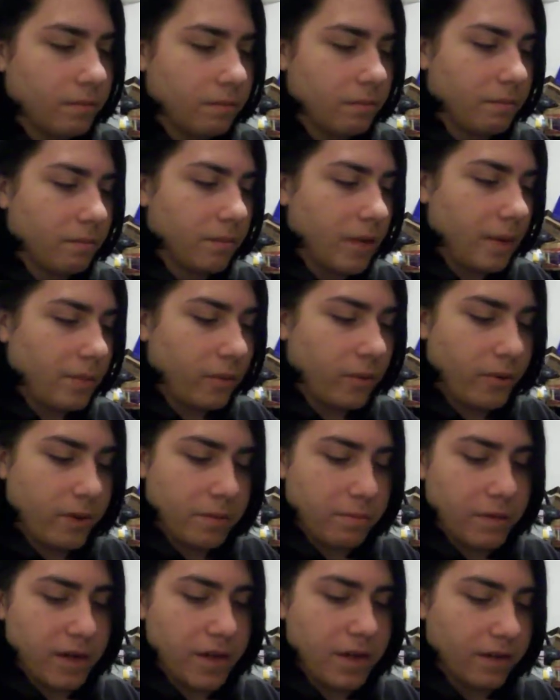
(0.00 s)
My
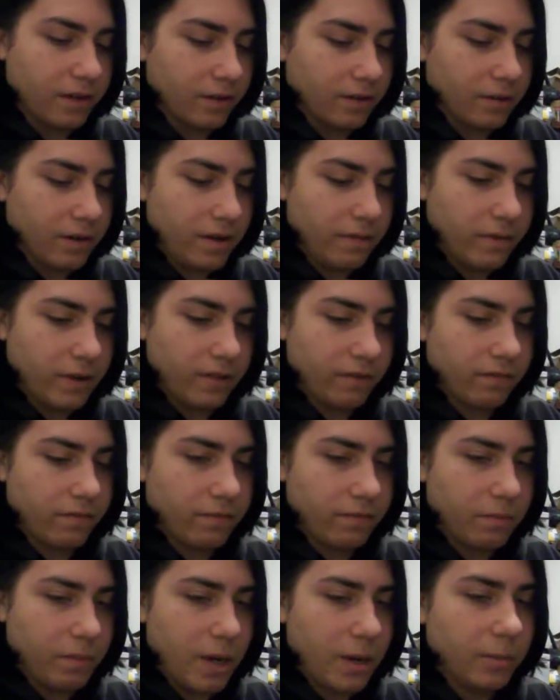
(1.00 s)
point being, though, even if
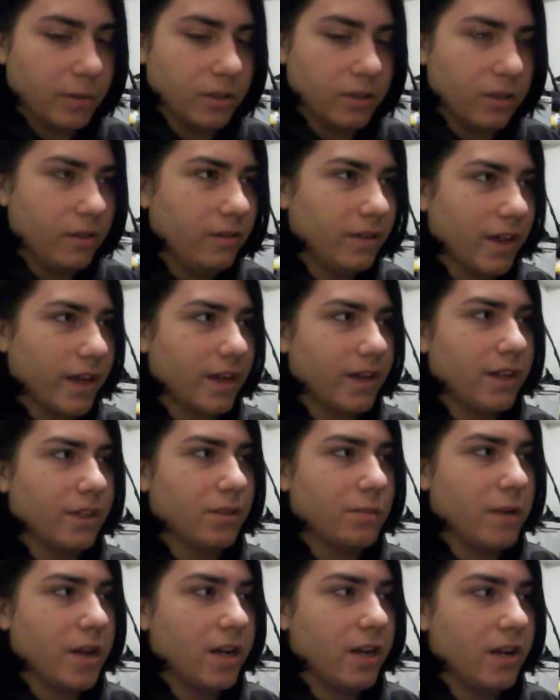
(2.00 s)
people do that,
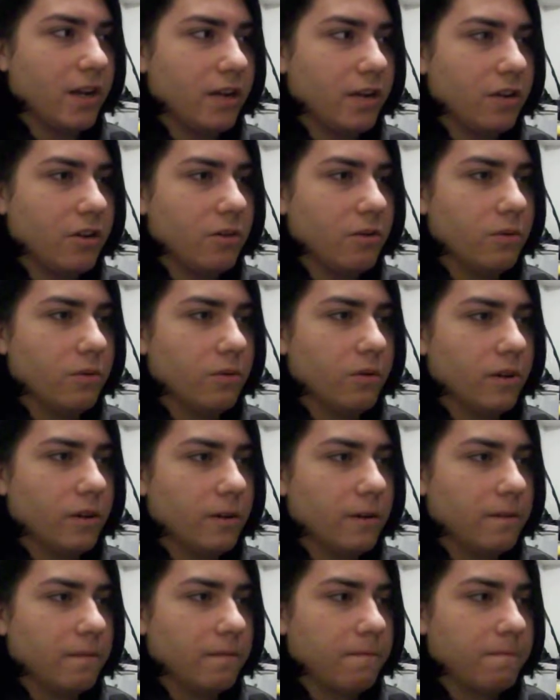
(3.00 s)
it's making you
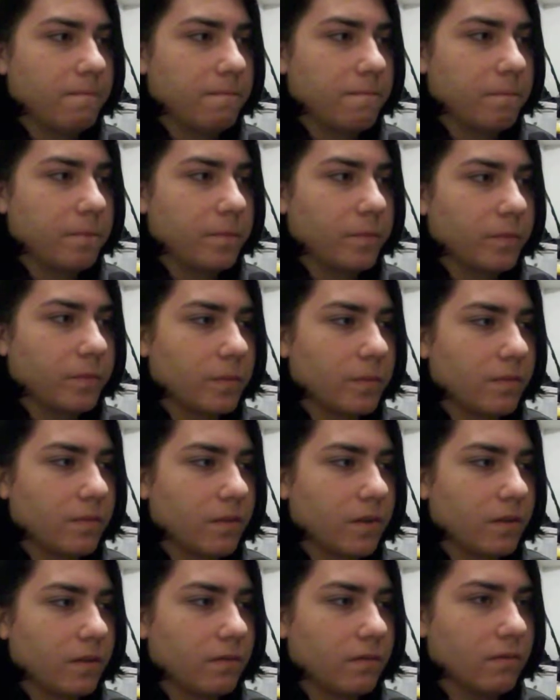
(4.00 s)

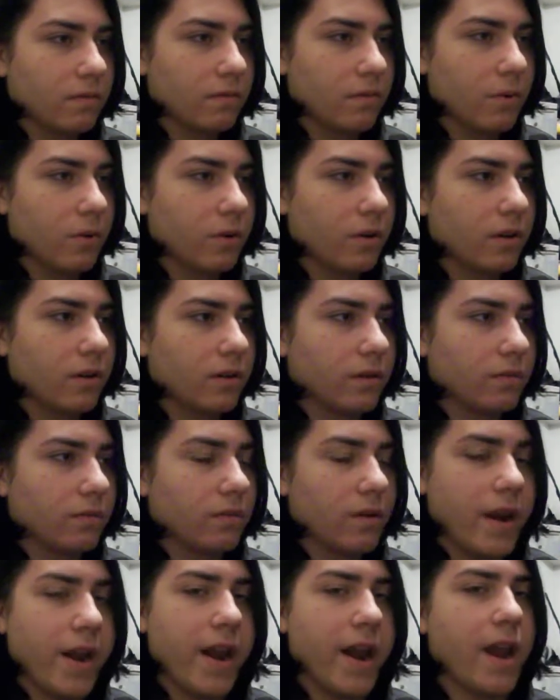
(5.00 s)
more
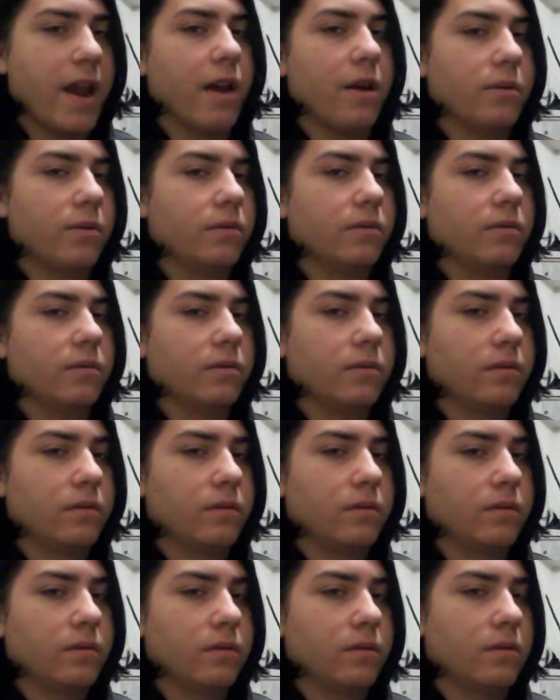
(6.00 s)
renowned
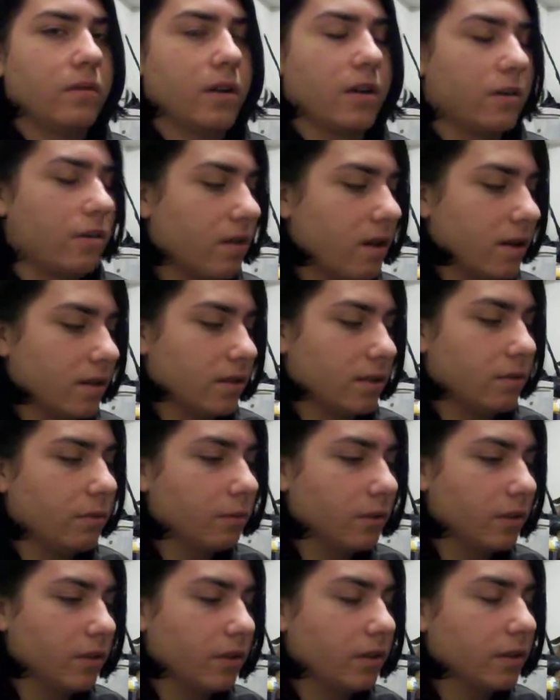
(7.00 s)
across the
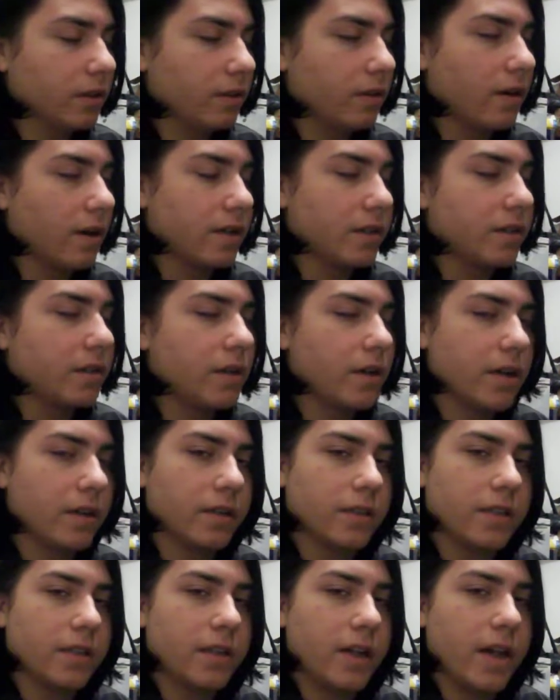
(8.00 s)
world, across the
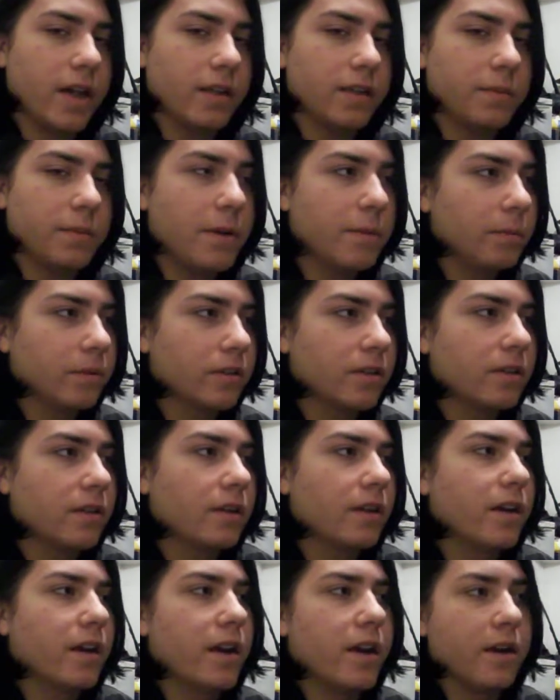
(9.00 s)
United States. People
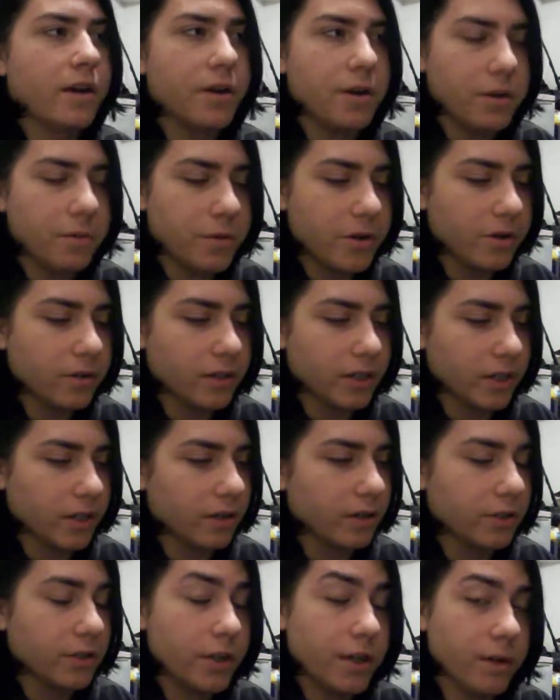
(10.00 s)
still going to hear your
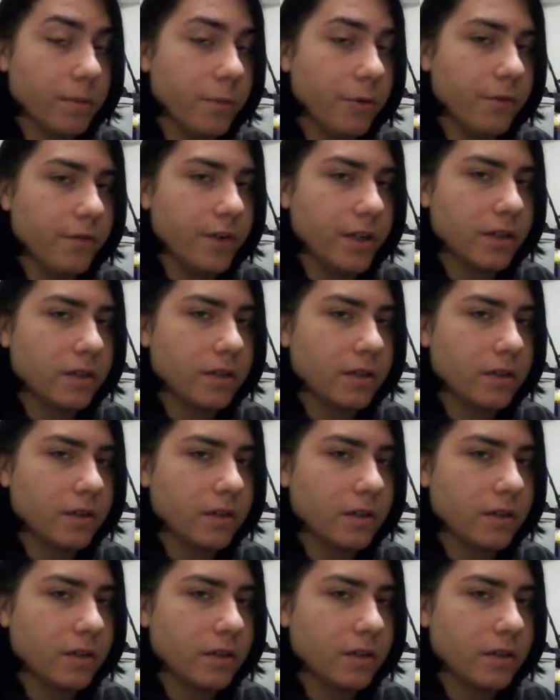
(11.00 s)
music or see your movies.